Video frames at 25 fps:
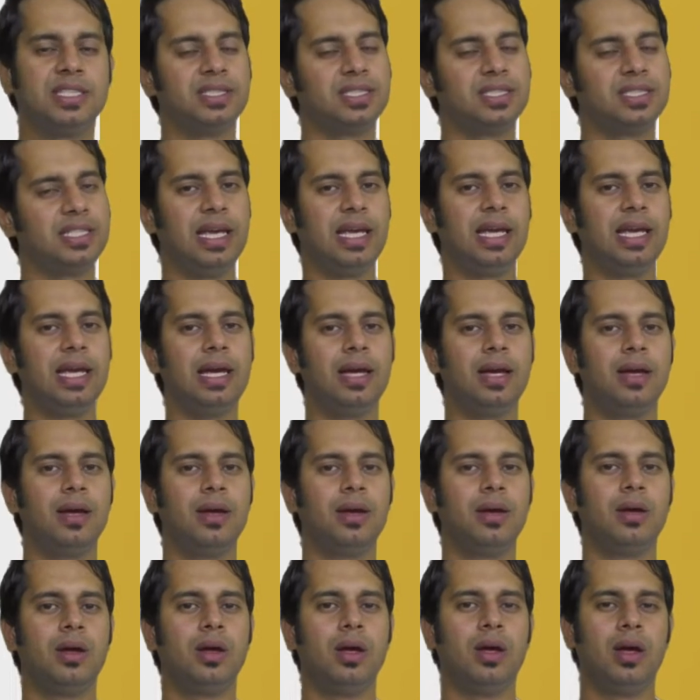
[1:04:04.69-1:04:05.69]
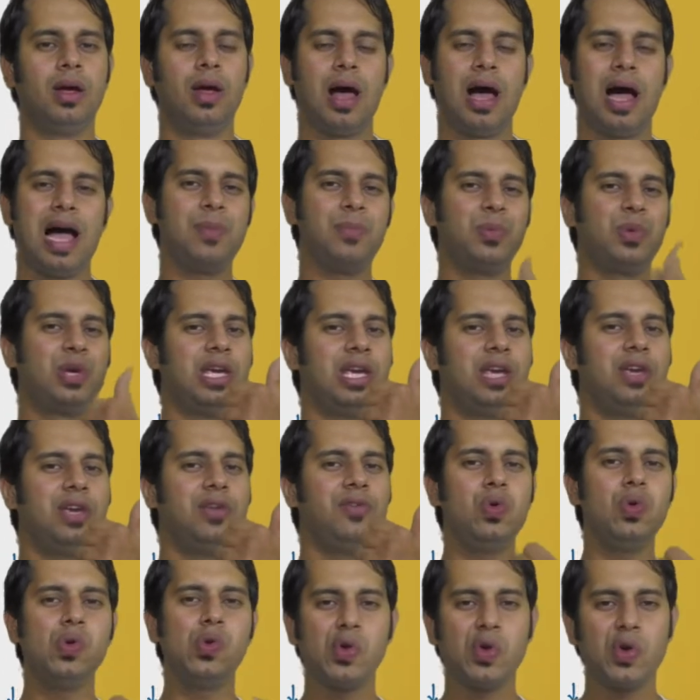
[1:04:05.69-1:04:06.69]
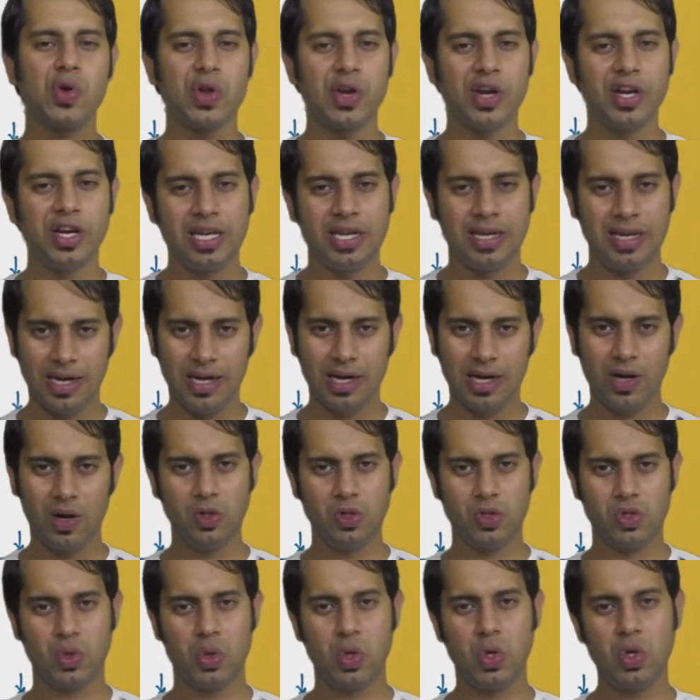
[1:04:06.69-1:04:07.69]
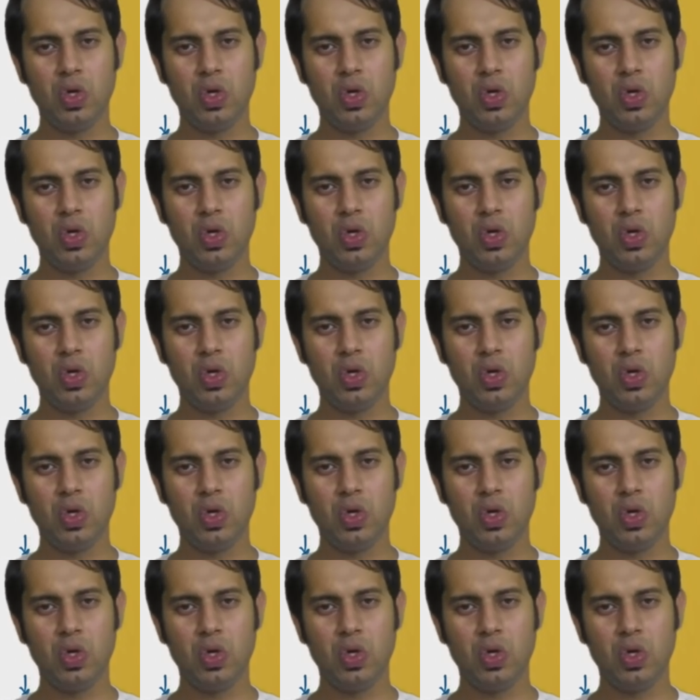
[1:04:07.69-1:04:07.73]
See, I am giving you credit here also.